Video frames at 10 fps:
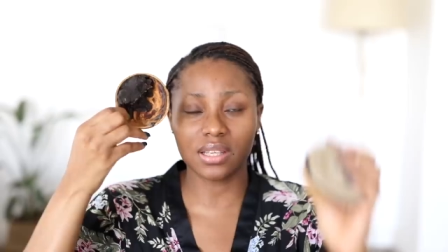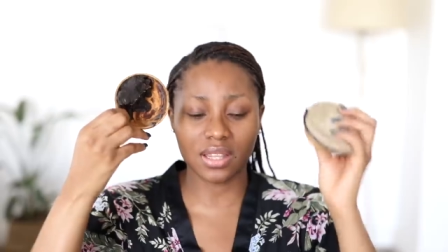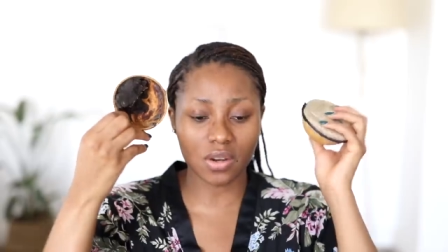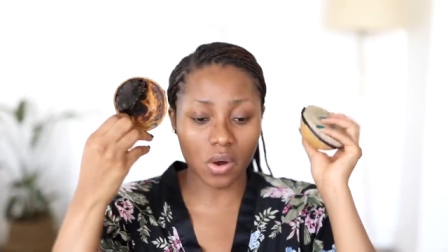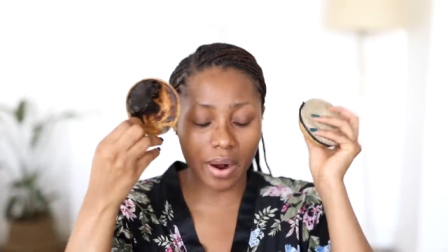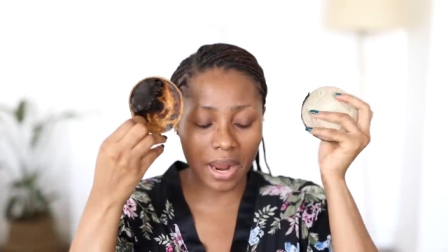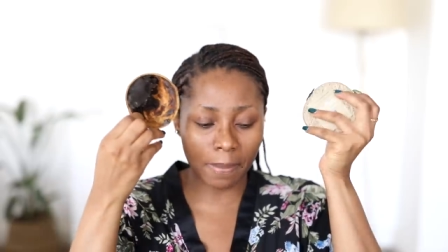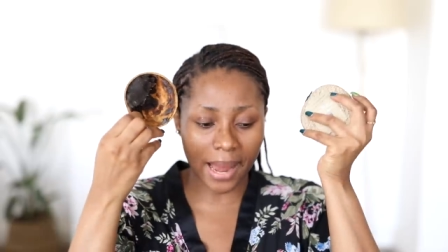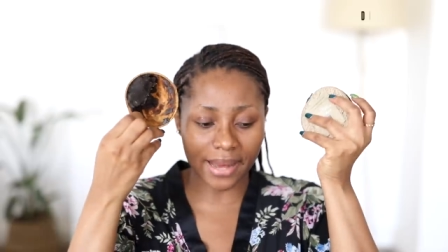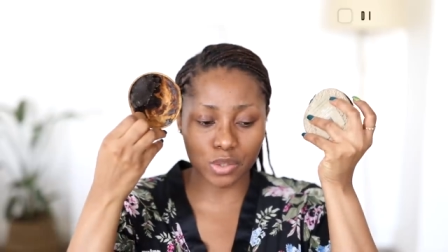The
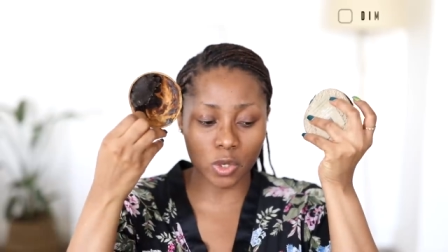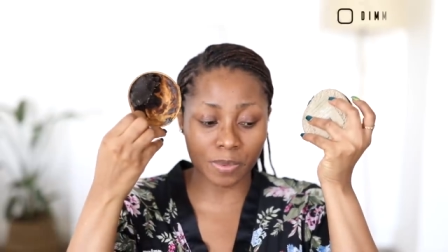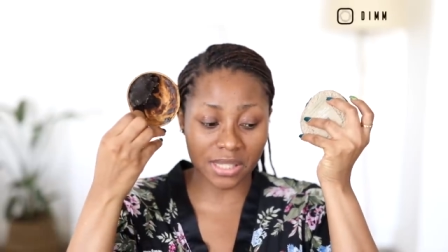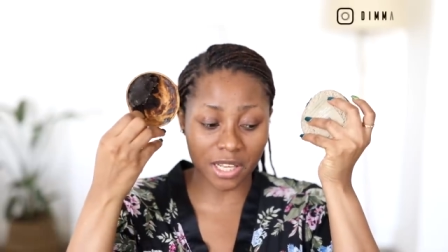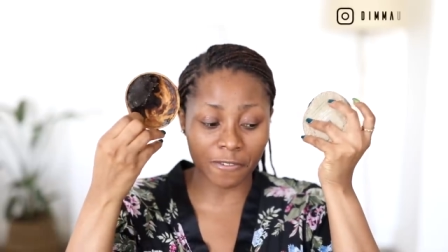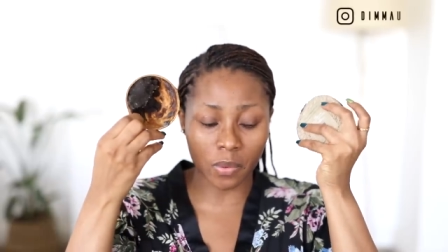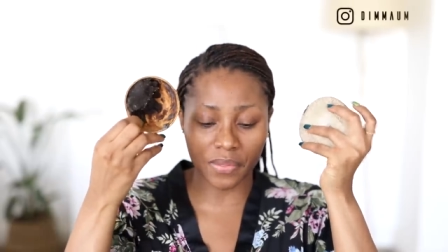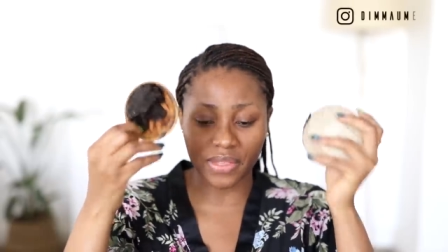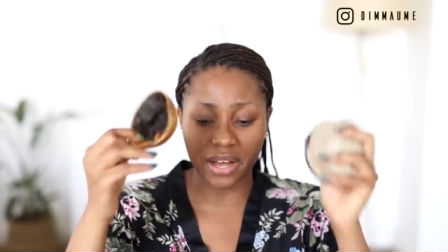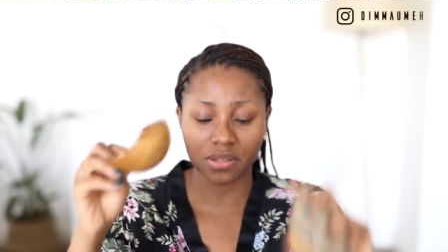Nokware Black Soap sell for
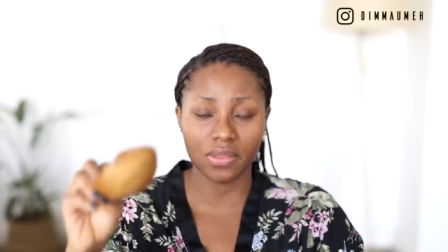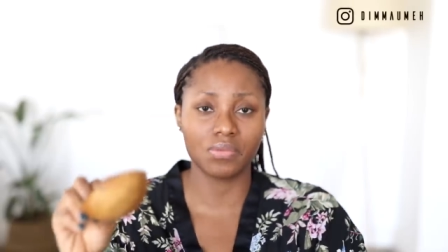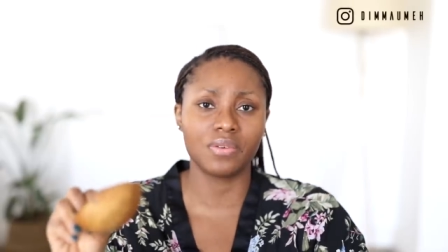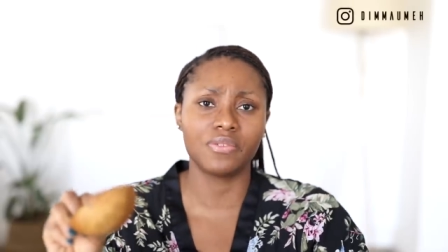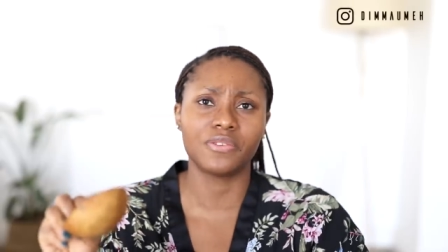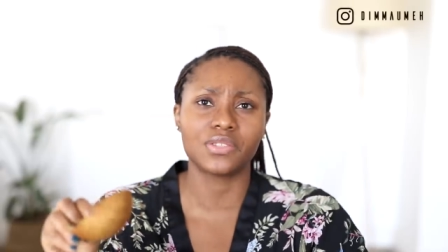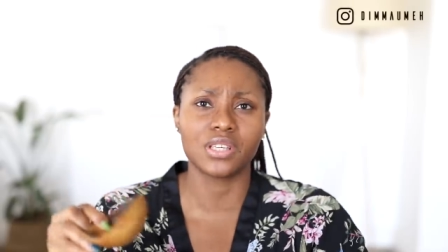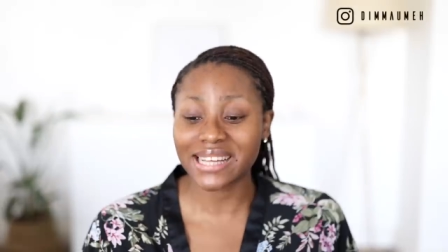1,350.